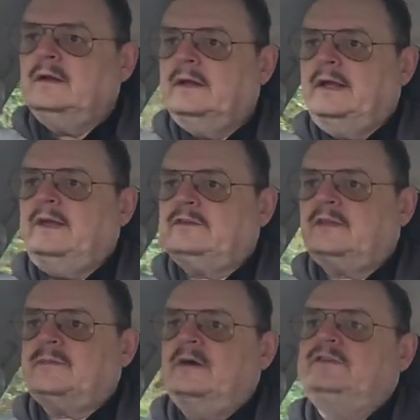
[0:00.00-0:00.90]
here's
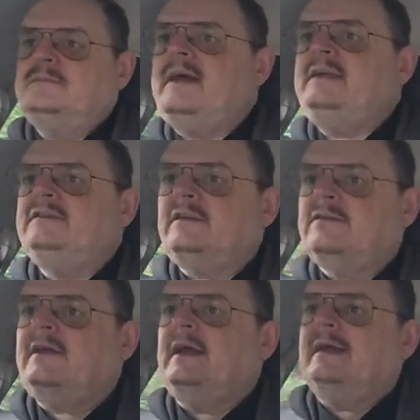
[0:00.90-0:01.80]
the most amazing
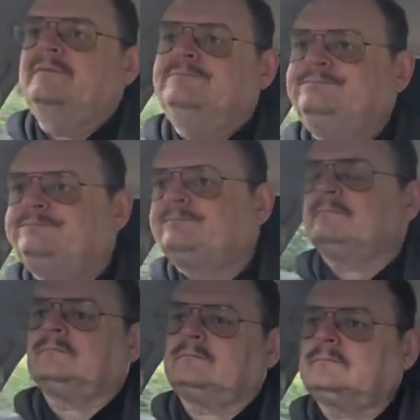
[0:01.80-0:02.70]
thing,
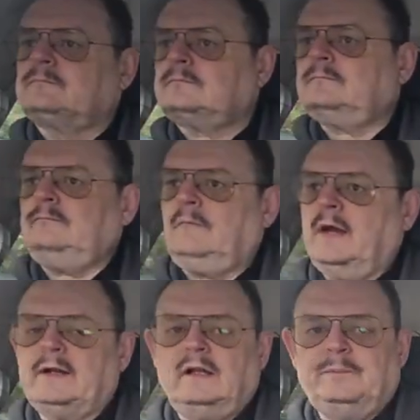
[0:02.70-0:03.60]

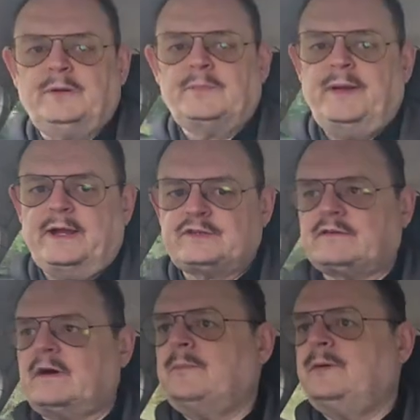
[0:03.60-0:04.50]
and I'll put a
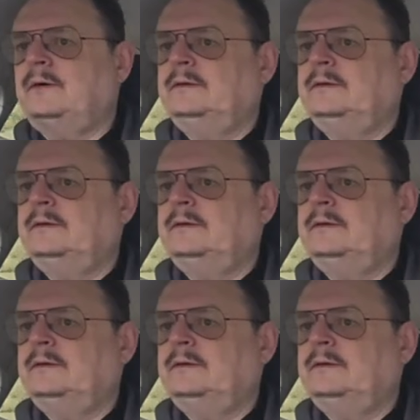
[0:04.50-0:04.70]
picture up.